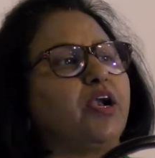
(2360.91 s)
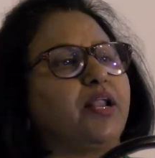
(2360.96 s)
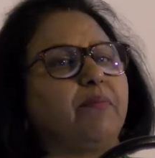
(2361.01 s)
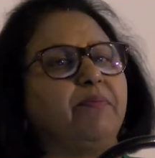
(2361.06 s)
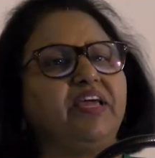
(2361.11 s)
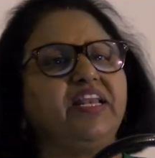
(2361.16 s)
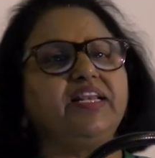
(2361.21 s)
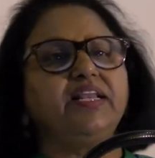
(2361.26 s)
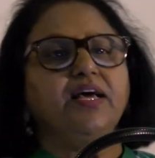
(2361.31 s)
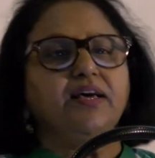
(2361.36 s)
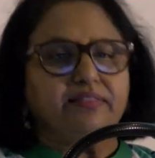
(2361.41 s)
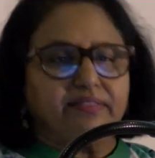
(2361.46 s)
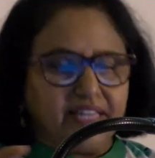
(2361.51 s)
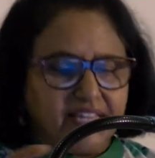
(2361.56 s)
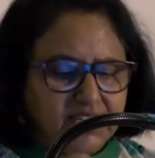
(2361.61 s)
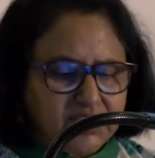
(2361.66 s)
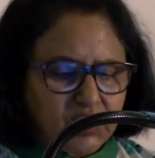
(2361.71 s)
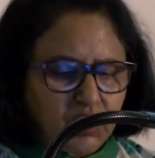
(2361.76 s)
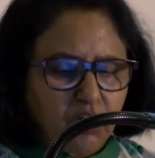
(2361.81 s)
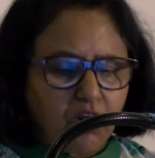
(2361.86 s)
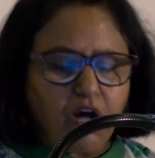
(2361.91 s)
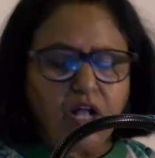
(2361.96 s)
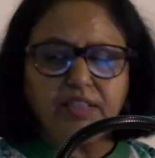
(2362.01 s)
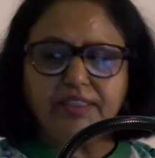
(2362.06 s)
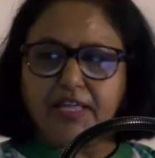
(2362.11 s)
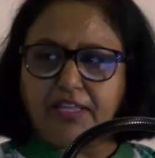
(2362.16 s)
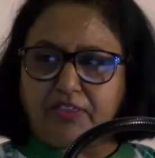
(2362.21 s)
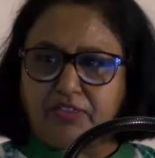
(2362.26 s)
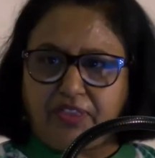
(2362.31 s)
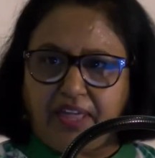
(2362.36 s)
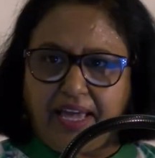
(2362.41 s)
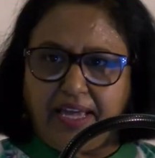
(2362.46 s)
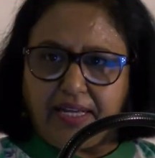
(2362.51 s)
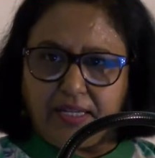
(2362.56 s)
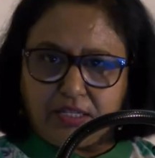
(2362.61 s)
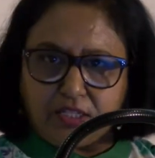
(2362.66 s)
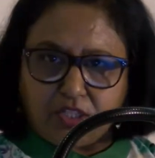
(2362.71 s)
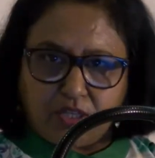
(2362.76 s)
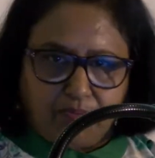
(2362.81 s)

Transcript: I mean, these are all the things.